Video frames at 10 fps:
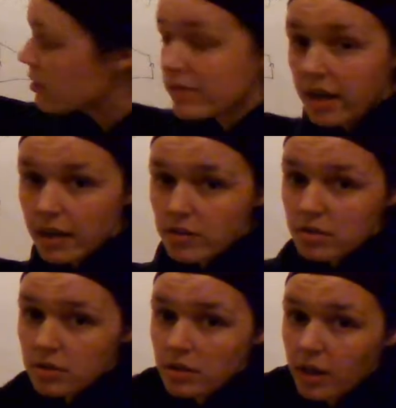
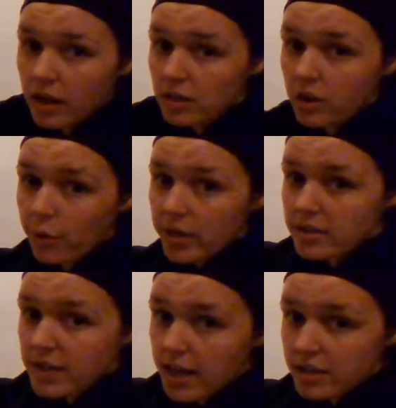outsides, okay? No
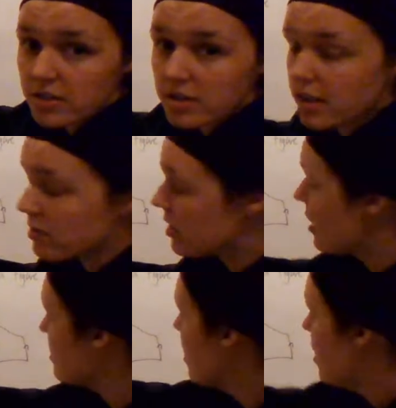insides, just
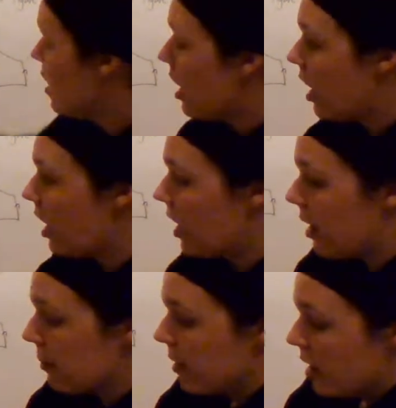outsides.
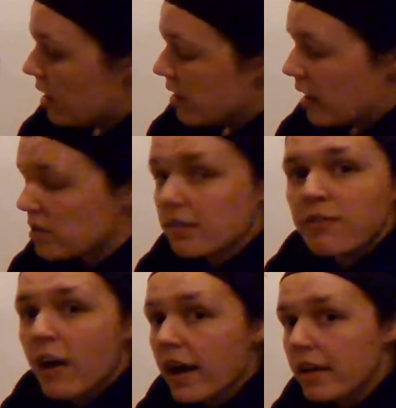Now to
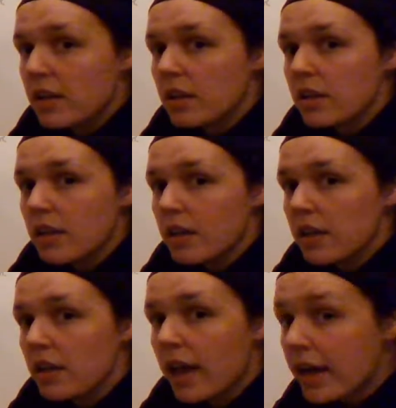find
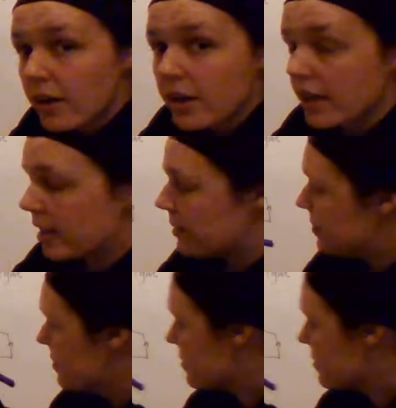the area,